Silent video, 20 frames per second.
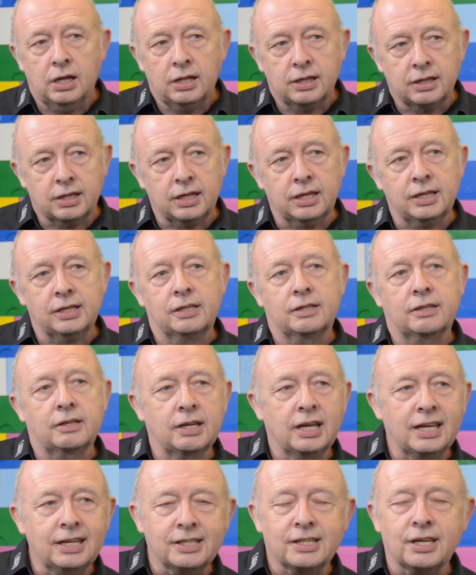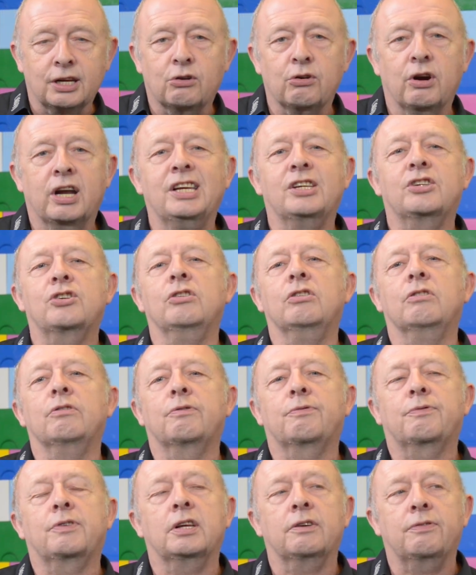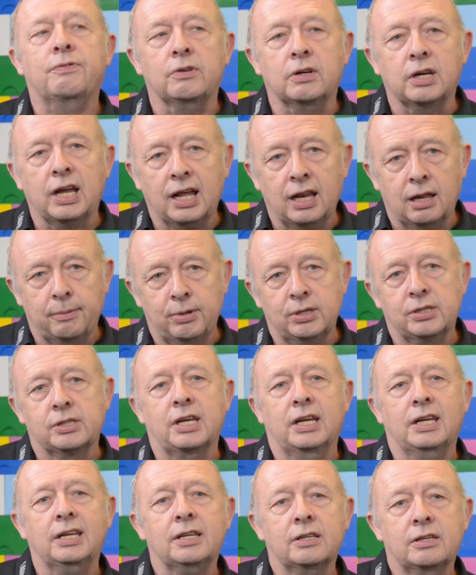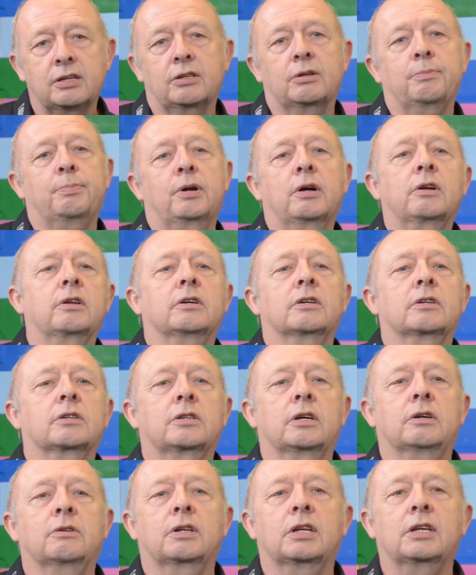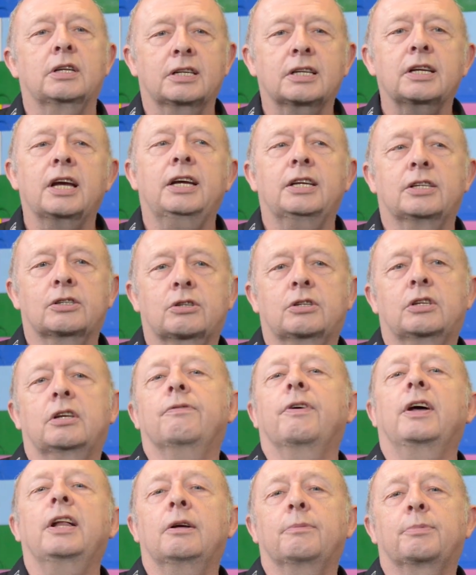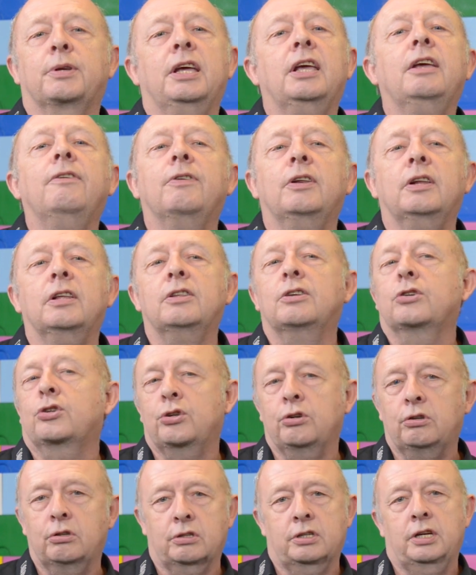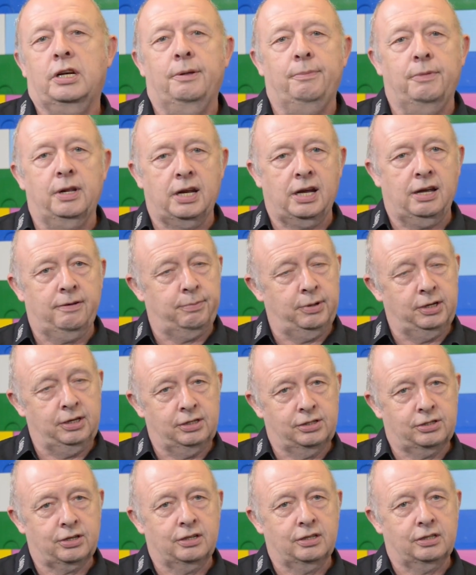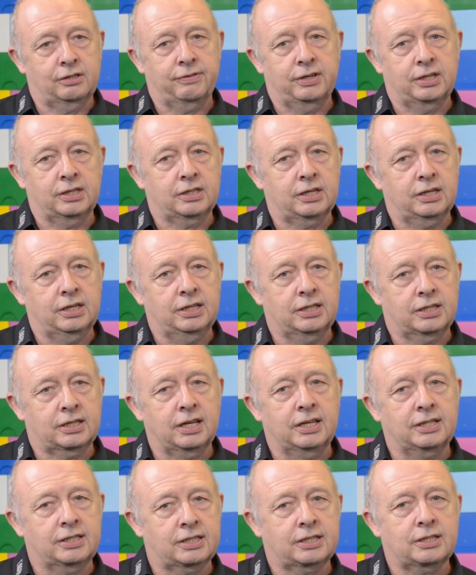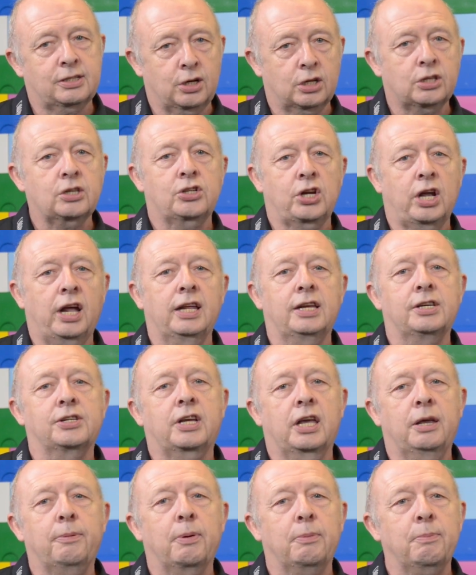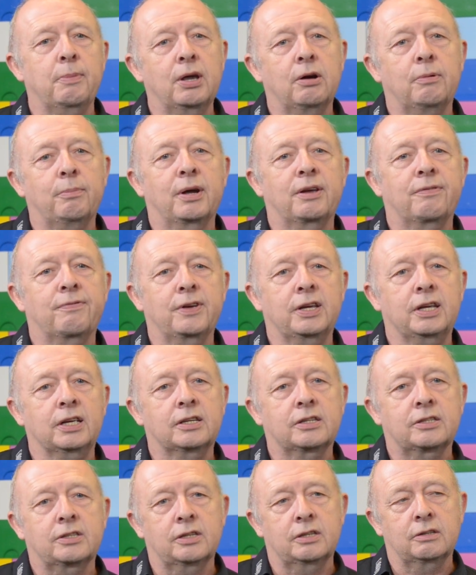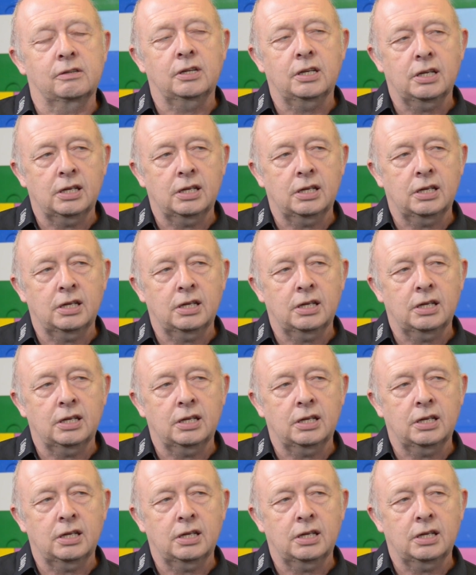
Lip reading: the integration of different elements into the product. So it's developed even in the short time that I've been in charge of it. And it's a challenge keeping me on my feet. So